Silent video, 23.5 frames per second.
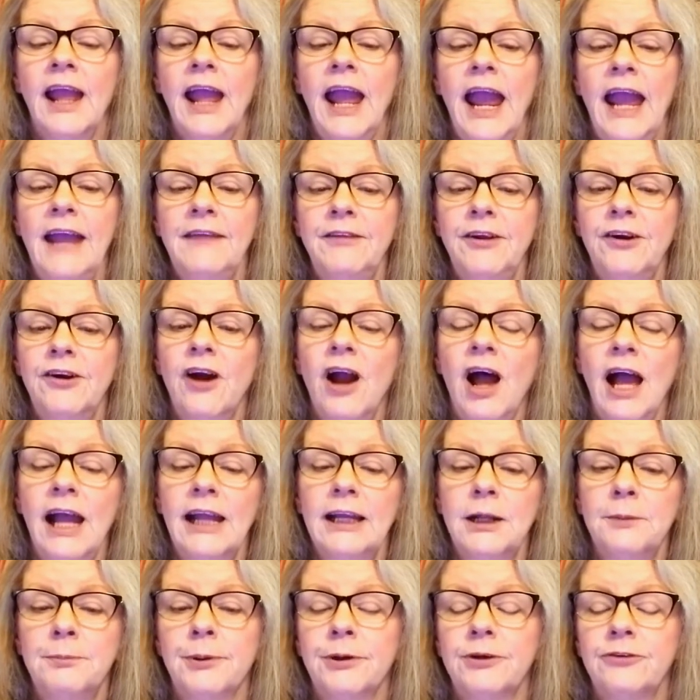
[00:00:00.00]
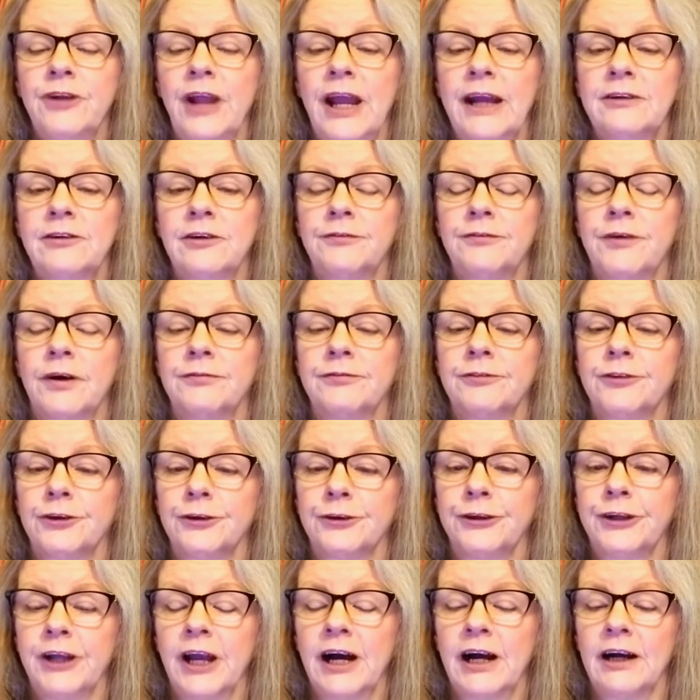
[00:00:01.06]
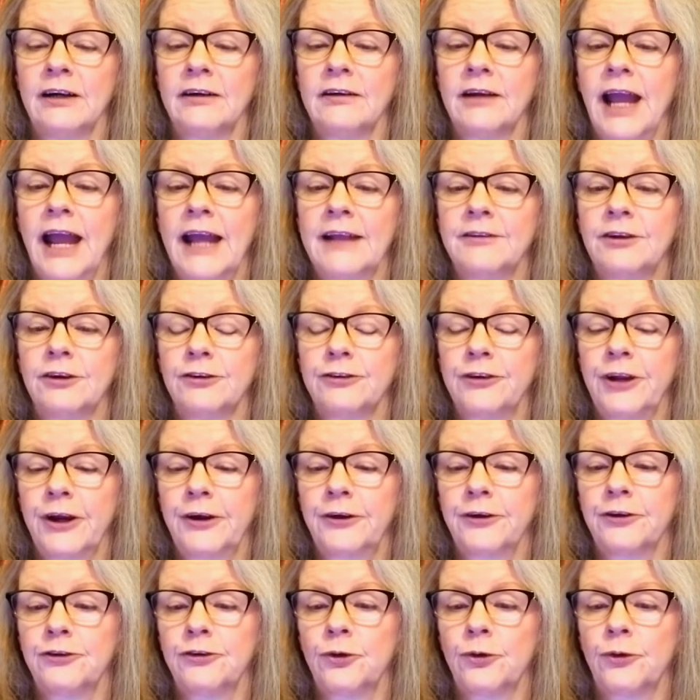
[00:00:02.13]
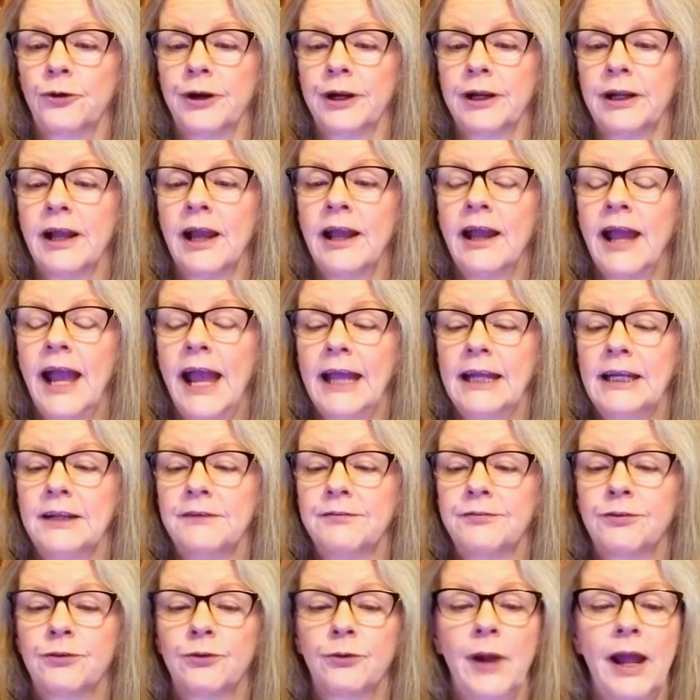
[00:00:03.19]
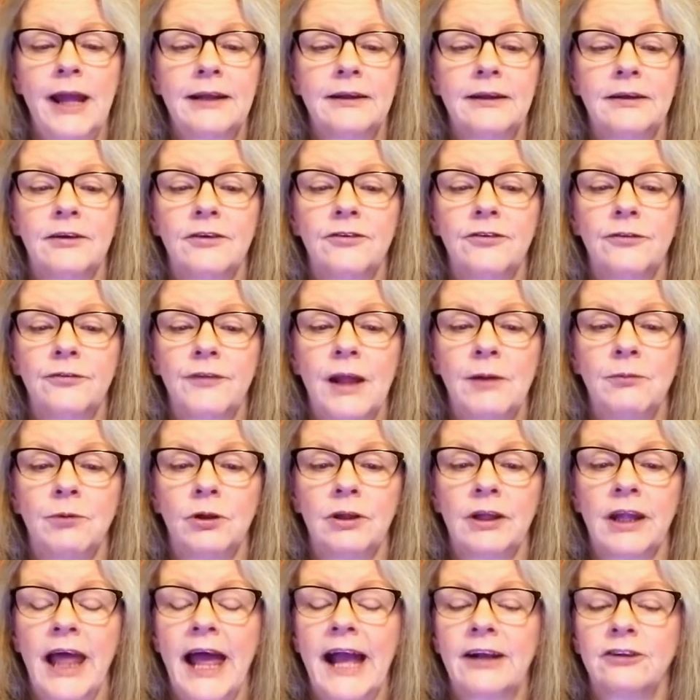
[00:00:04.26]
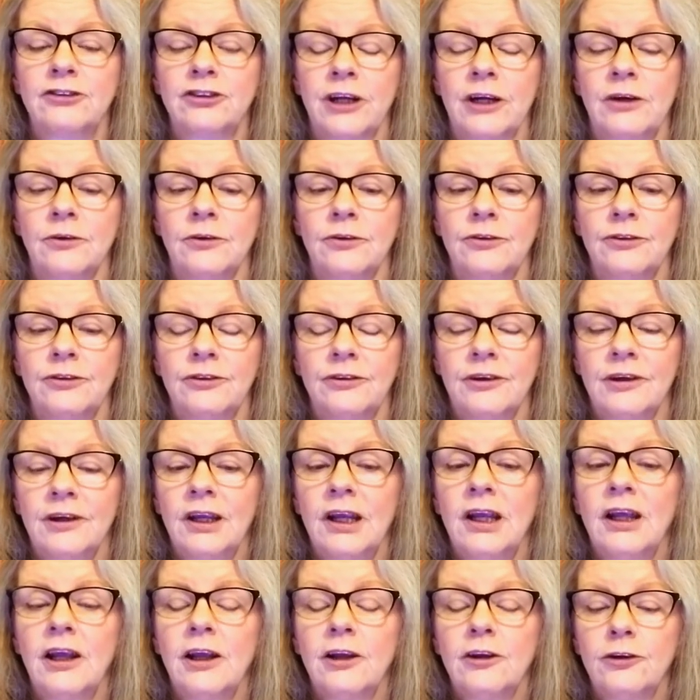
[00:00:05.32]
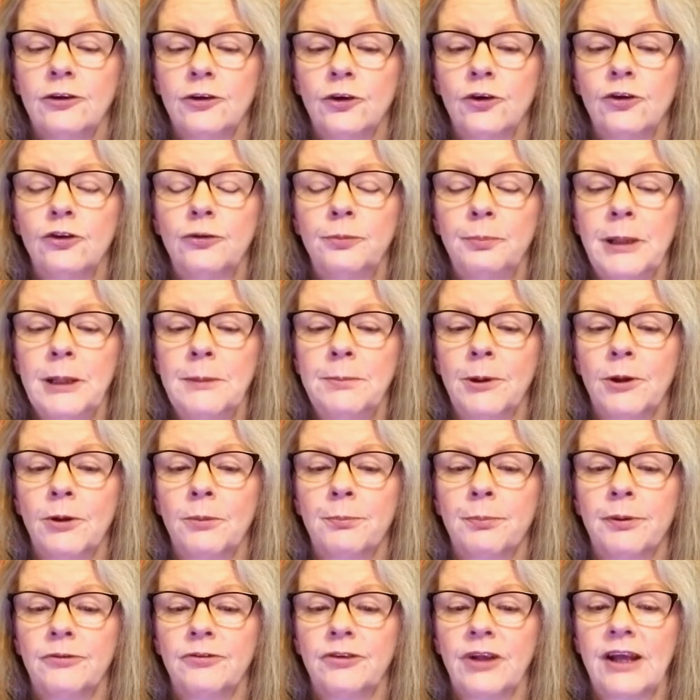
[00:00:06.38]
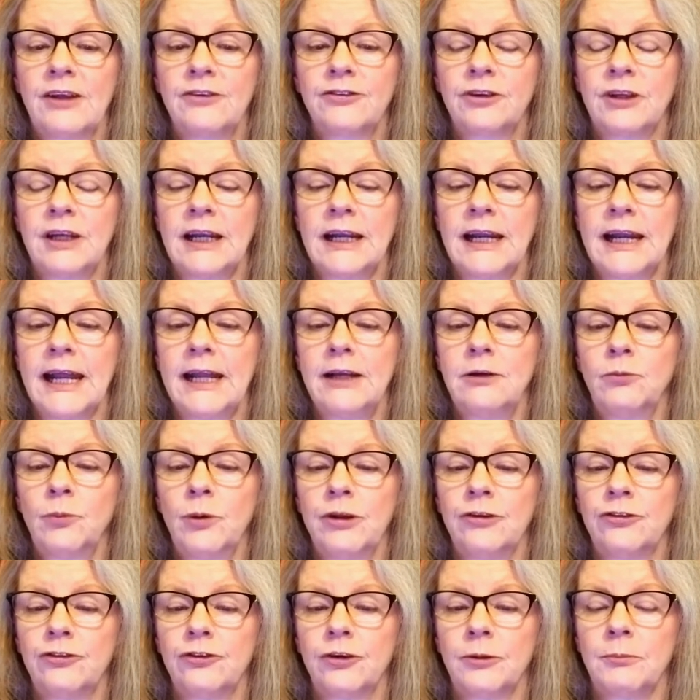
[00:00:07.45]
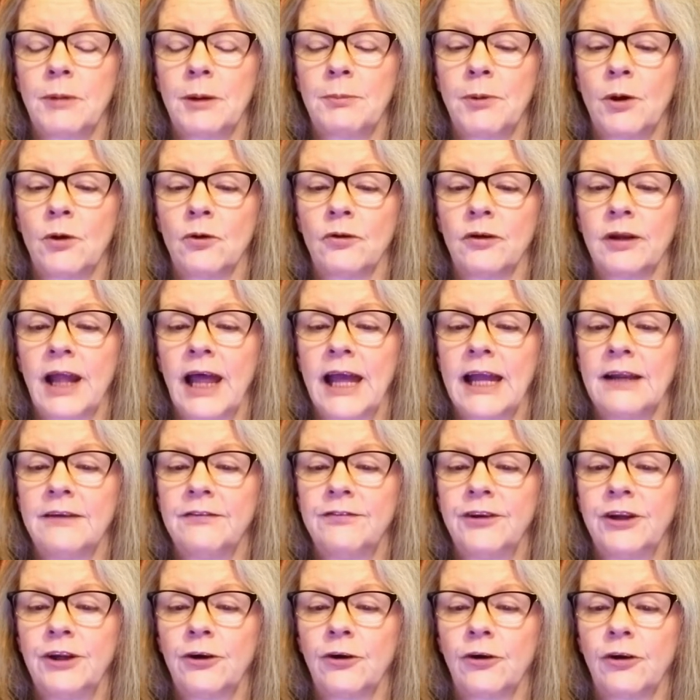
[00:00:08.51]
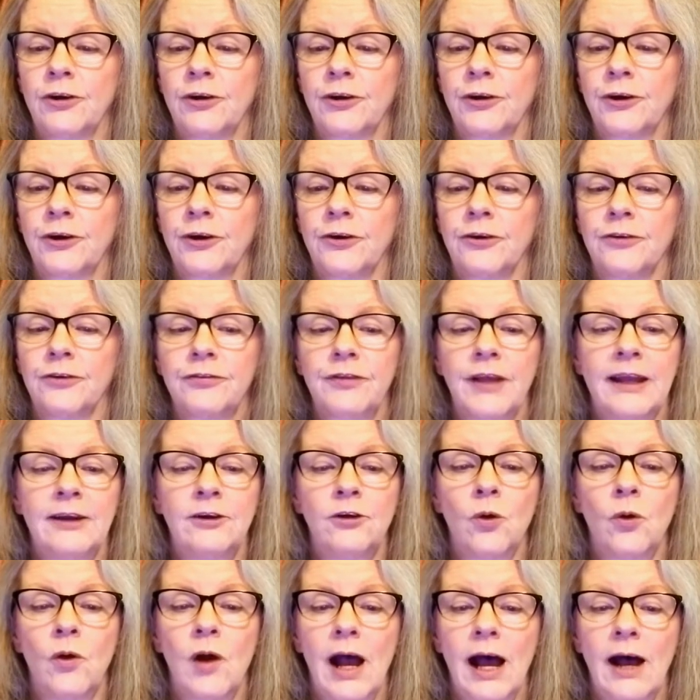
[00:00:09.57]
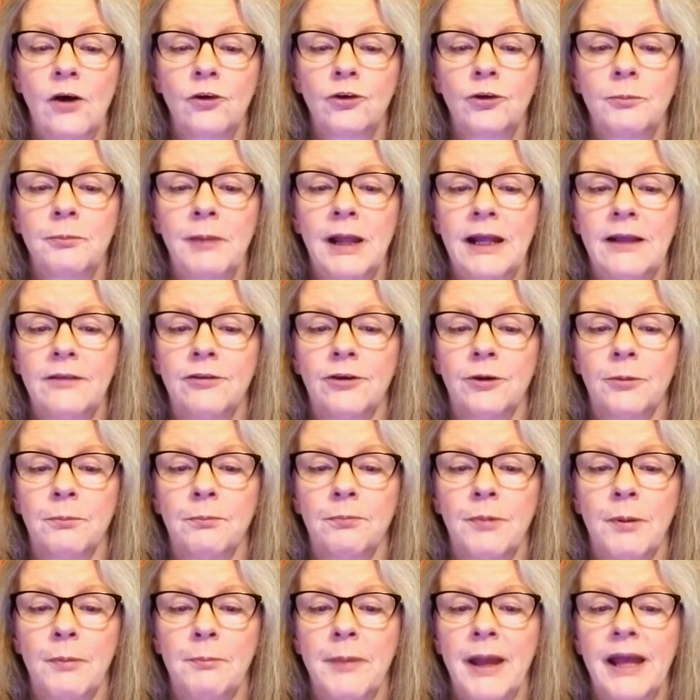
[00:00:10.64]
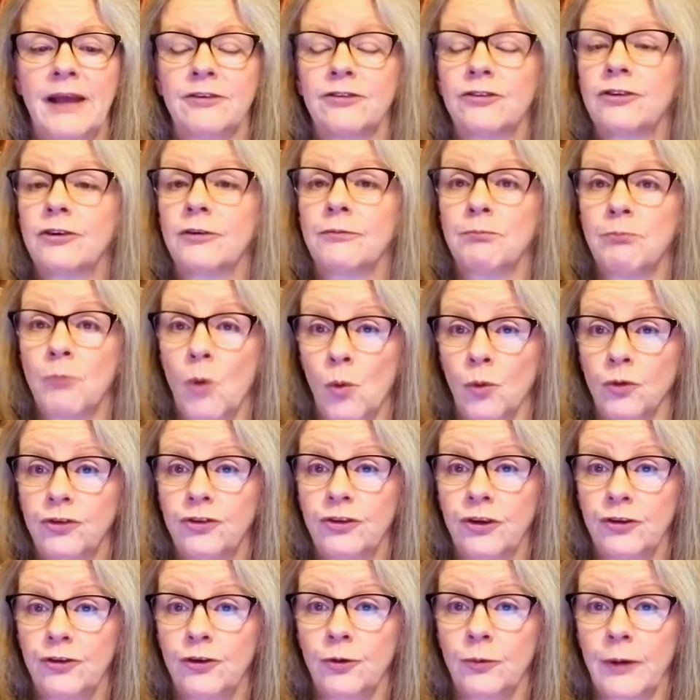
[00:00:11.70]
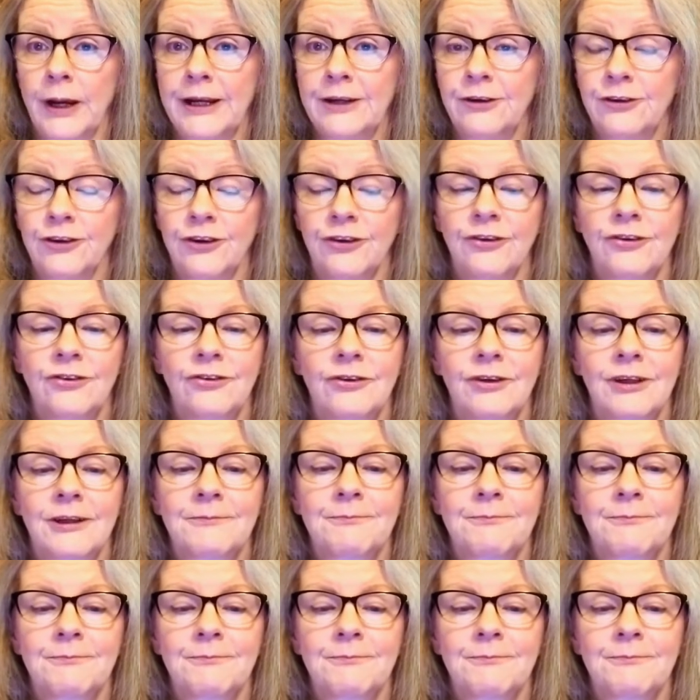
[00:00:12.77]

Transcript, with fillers: and they're highly protective of their young and their territory, and if threatened, they will lash out. Goose people possess an innate wisdom about life here on Earth and know how to make their, the best of most situations.